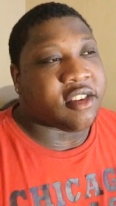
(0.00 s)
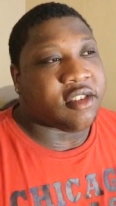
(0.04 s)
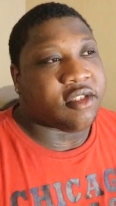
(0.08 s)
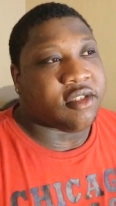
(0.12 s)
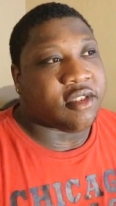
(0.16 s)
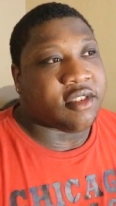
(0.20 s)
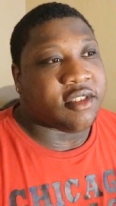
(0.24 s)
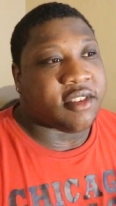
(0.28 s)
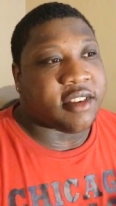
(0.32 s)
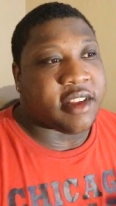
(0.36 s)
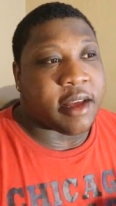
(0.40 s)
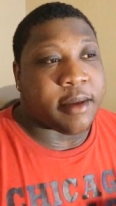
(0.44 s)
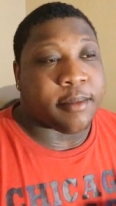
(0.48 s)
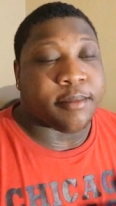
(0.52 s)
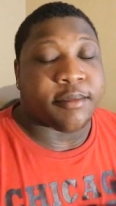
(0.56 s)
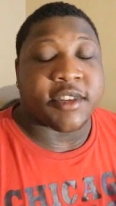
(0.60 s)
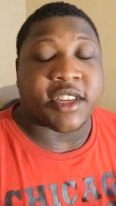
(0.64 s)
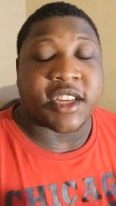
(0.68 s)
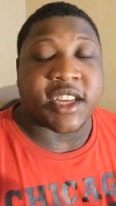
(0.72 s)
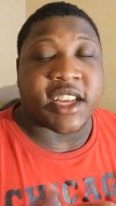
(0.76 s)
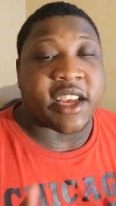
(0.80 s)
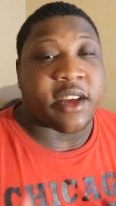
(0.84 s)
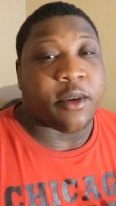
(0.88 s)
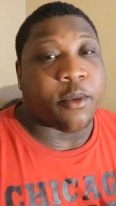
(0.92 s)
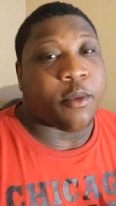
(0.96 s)
extra step
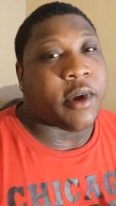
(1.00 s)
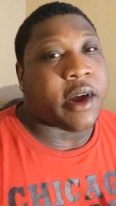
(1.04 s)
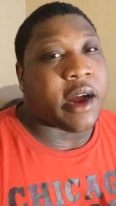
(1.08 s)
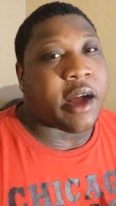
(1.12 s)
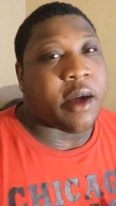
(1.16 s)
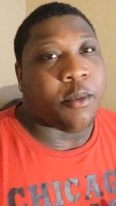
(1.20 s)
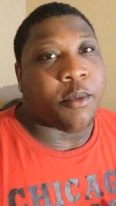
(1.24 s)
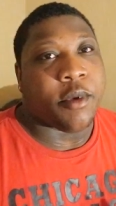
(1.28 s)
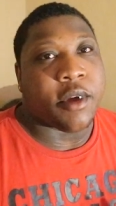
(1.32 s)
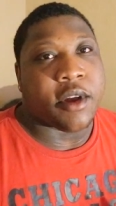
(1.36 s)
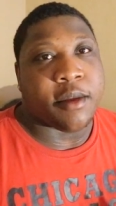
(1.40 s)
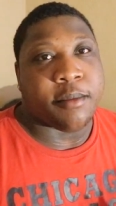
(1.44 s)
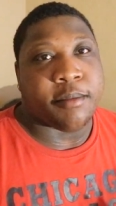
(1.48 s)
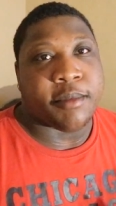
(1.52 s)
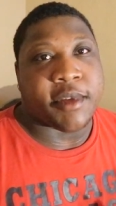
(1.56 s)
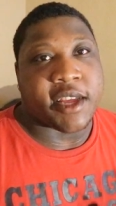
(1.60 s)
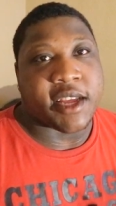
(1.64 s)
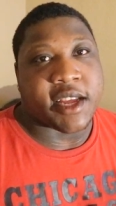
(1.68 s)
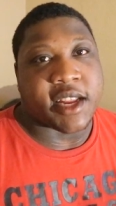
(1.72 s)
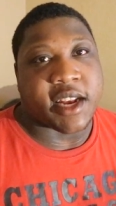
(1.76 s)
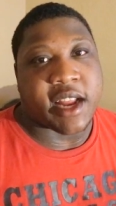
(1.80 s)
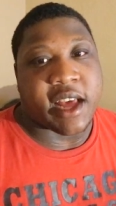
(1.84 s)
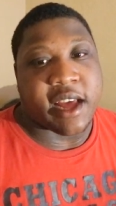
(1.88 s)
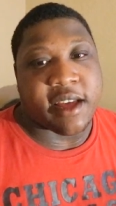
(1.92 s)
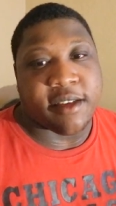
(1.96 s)
to get where I want to
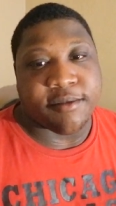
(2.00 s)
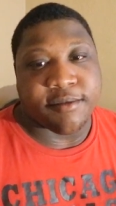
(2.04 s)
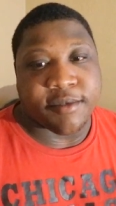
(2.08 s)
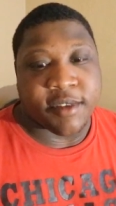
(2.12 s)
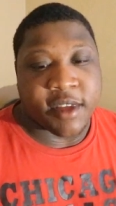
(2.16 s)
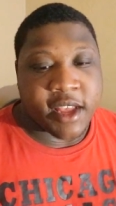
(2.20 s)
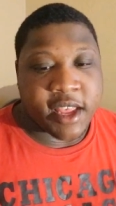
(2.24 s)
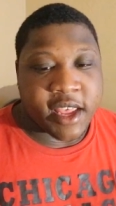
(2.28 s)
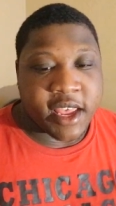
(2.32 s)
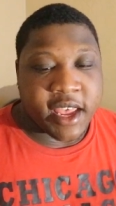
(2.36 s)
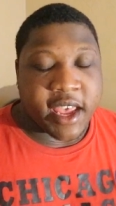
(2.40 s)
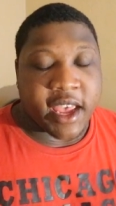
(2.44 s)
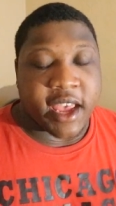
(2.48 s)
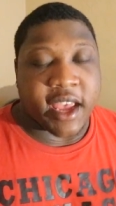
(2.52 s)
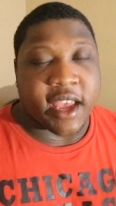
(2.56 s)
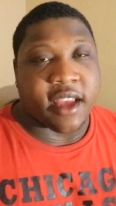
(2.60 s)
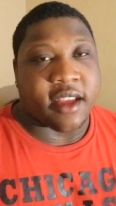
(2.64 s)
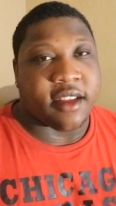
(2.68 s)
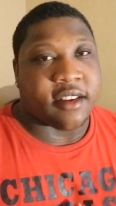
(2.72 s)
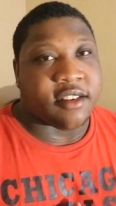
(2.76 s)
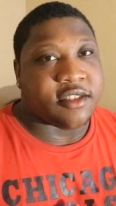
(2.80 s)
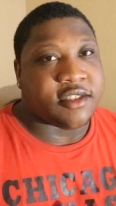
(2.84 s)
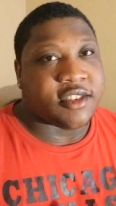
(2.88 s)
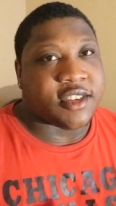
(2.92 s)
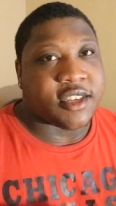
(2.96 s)
be in life.
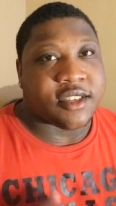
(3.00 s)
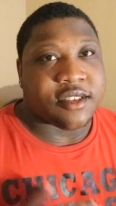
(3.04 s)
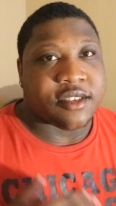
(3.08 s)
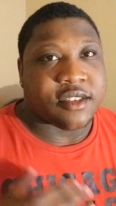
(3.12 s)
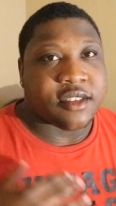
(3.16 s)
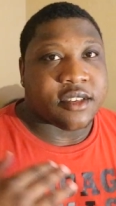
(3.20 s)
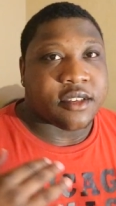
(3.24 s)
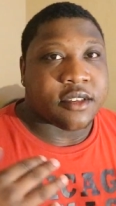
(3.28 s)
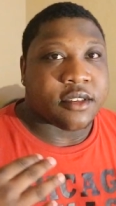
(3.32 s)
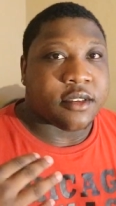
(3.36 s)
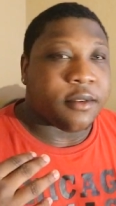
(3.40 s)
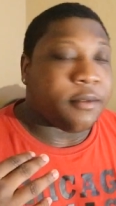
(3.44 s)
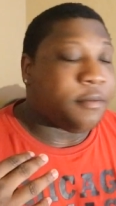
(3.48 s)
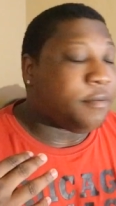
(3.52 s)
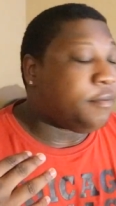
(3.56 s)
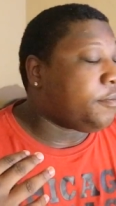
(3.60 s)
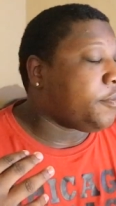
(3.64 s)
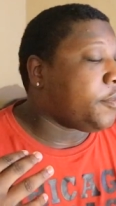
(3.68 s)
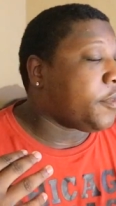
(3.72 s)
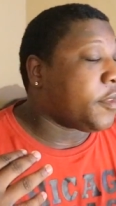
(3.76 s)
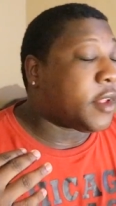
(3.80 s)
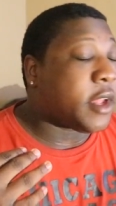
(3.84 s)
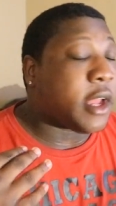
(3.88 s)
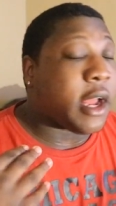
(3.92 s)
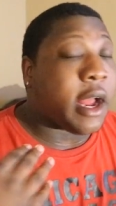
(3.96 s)
And just,
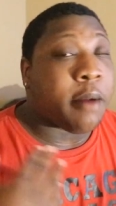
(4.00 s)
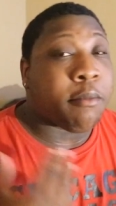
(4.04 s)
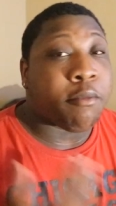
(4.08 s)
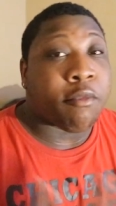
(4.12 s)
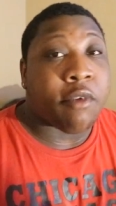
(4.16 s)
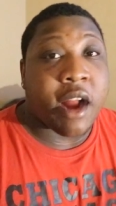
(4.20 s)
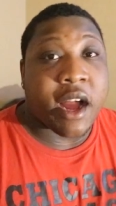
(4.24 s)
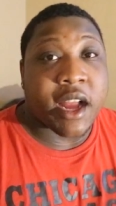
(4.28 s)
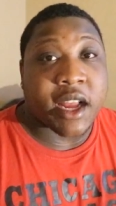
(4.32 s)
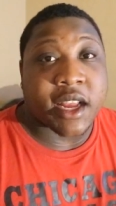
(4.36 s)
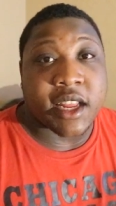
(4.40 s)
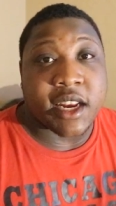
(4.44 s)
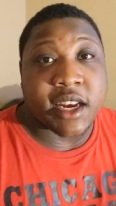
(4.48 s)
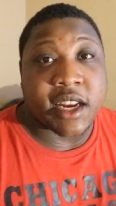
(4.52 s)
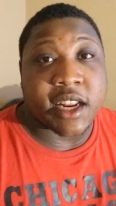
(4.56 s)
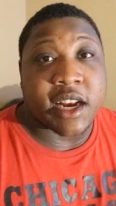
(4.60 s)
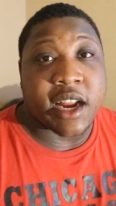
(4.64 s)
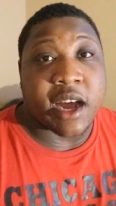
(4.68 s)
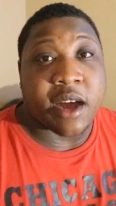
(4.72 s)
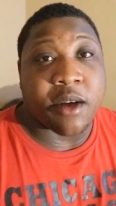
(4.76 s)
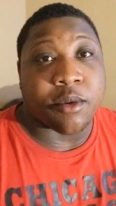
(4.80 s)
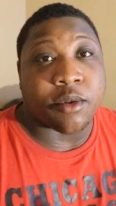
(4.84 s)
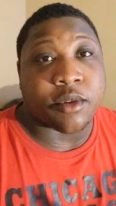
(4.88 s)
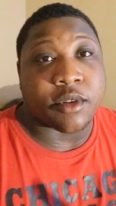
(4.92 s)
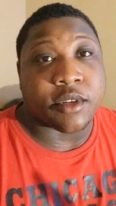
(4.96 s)
I'm rocking
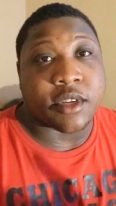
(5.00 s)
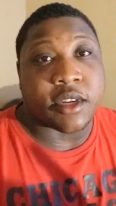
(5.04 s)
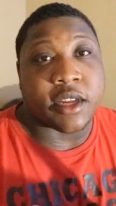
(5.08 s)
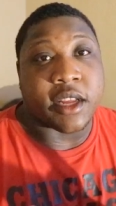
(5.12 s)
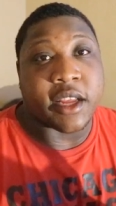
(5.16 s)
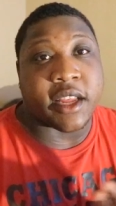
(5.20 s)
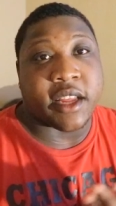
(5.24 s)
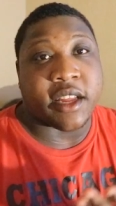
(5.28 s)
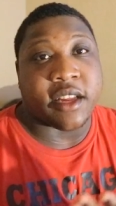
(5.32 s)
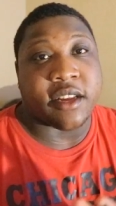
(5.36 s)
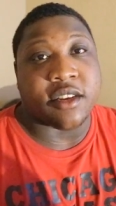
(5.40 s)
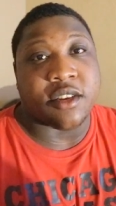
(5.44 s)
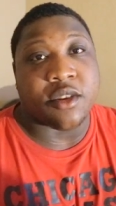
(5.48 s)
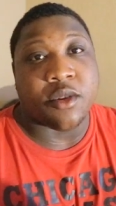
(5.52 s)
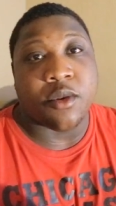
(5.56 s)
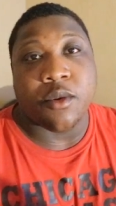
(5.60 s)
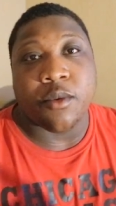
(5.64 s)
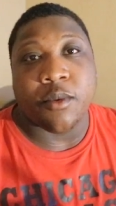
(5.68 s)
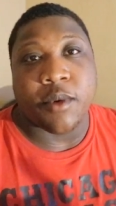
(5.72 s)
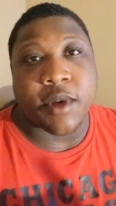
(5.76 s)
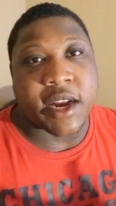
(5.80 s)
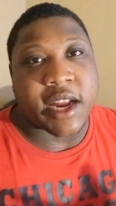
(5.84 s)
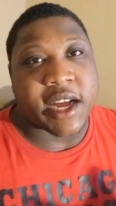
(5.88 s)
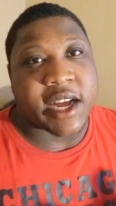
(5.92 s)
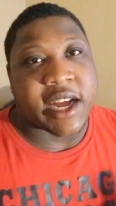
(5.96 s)
it out and
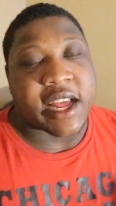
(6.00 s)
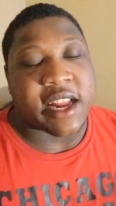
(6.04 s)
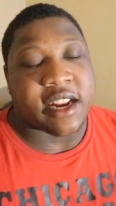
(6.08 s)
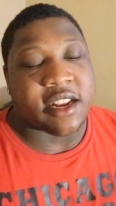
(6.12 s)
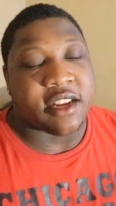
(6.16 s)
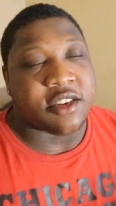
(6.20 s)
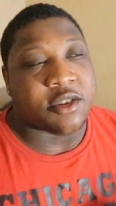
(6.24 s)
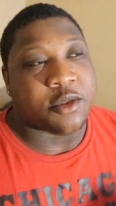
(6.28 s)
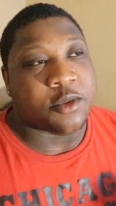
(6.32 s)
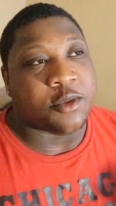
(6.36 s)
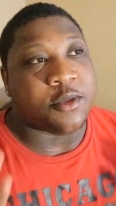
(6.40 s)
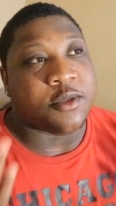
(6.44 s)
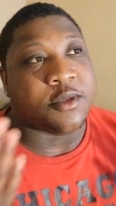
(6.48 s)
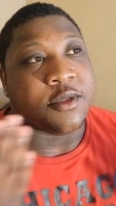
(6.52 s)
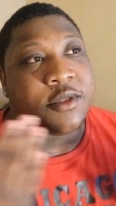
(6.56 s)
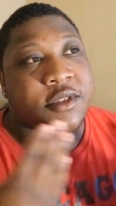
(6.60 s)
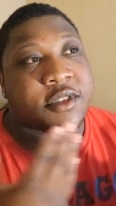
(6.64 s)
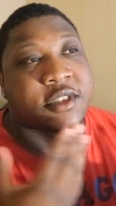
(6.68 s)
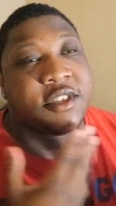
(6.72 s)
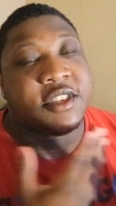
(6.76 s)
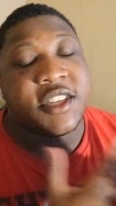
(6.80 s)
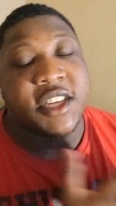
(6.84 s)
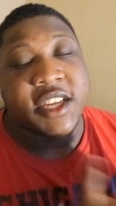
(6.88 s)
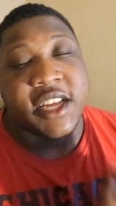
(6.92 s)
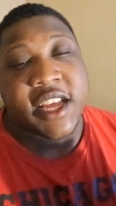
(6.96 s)
doing what I got to do
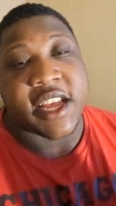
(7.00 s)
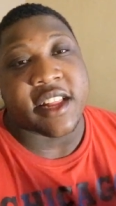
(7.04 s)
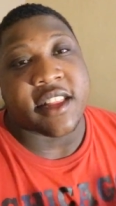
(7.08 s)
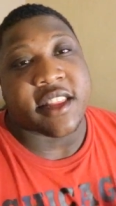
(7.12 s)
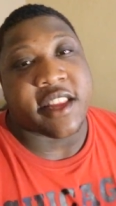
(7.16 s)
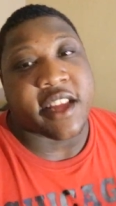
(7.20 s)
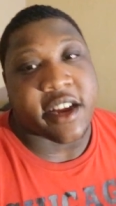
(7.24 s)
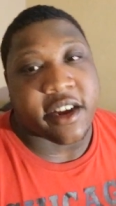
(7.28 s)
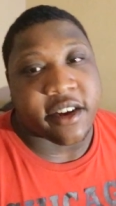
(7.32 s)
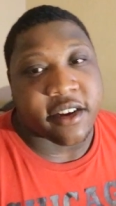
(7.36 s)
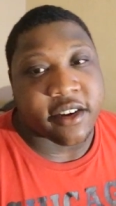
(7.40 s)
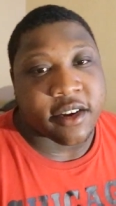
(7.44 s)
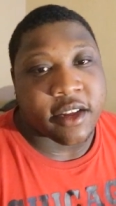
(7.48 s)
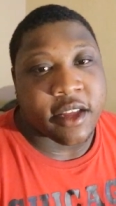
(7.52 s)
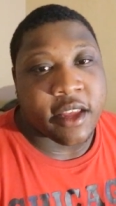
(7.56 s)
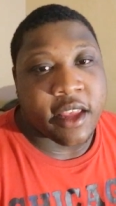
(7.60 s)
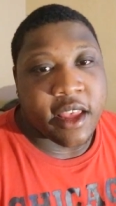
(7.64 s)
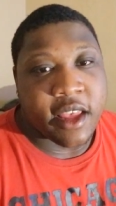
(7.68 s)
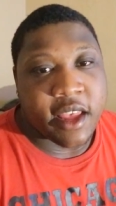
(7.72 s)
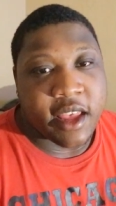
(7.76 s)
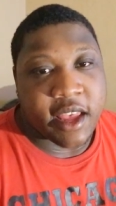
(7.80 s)
to get there.